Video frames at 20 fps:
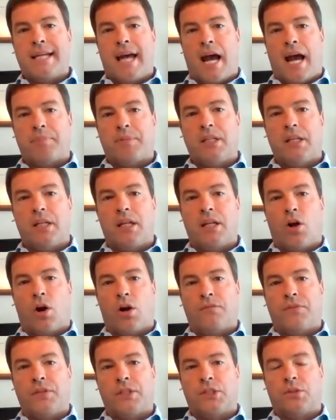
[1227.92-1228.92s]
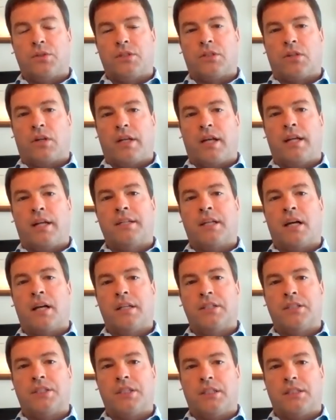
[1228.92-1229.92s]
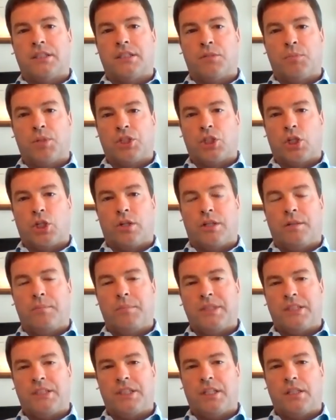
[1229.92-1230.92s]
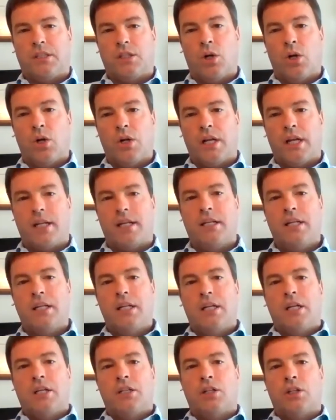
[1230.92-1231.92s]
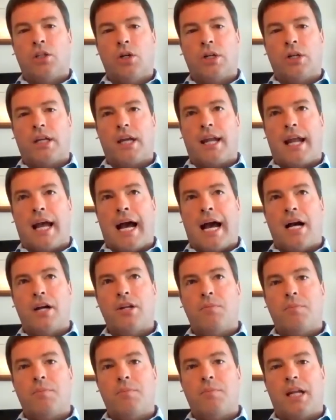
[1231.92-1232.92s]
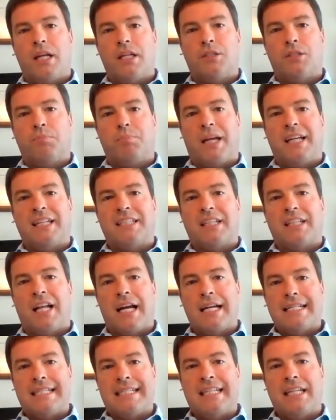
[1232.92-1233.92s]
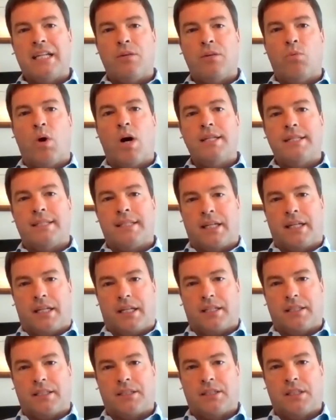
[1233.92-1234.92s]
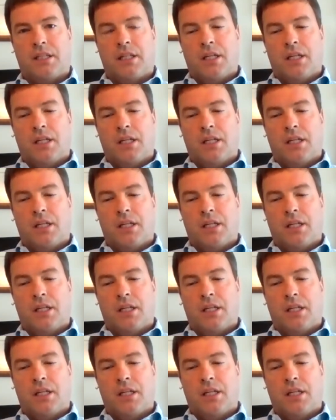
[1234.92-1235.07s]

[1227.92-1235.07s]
adapting in artificial intelligence and machine learning to look at how you manage baseline T1 tickets.